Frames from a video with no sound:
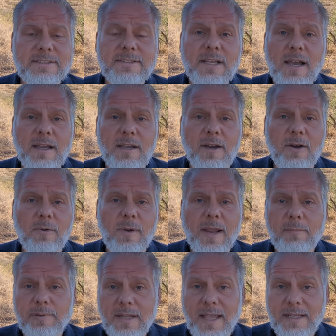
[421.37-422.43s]
stucco
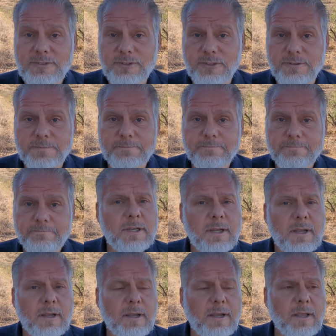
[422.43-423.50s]
and plaster.
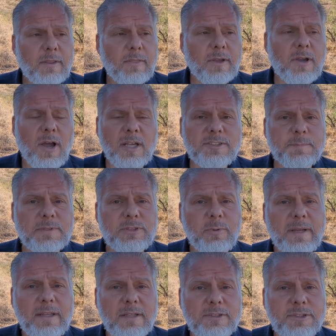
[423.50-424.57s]
The costs
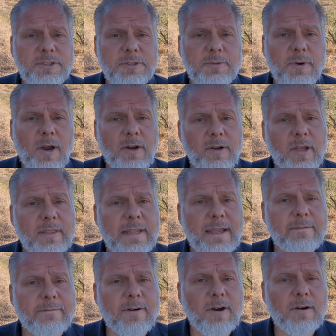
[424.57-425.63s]
between the two are not
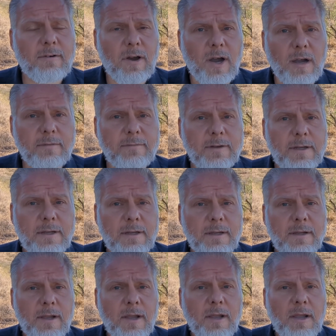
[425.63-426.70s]
that far off.
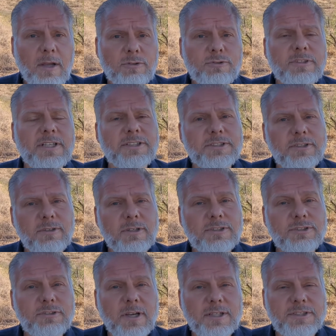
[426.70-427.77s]
Traditional
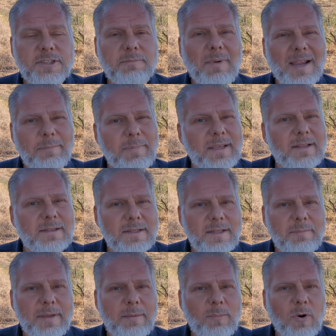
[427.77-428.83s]
construction might be a
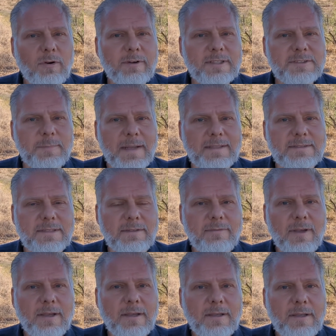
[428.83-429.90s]
little bit more
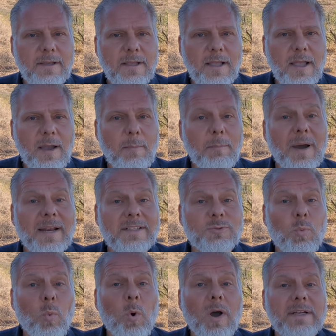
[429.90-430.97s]
expensive, but
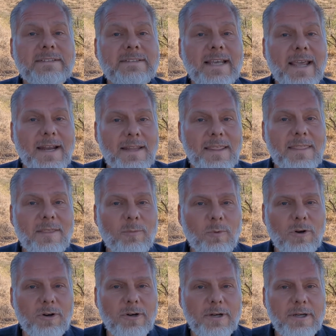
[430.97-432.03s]
it's one-tenth the
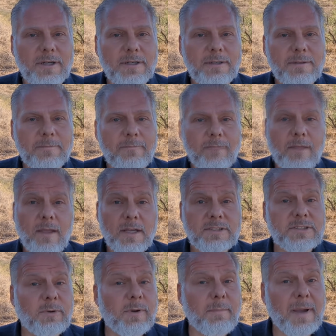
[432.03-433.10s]
work
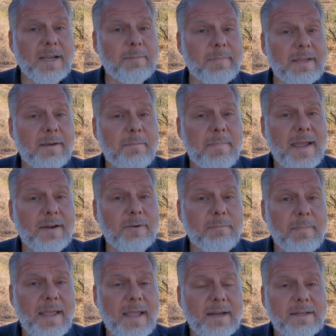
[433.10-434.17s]
so it might be a better
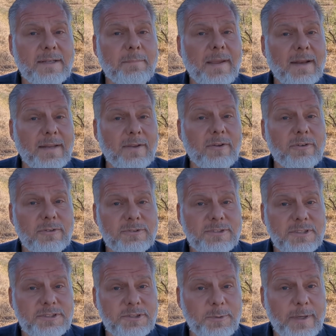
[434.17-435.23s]
bet depending on your
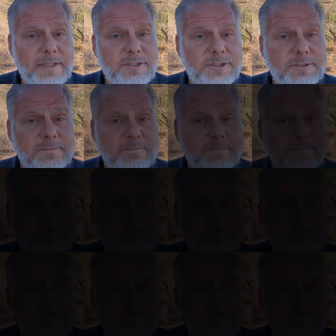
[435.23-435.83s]
situation.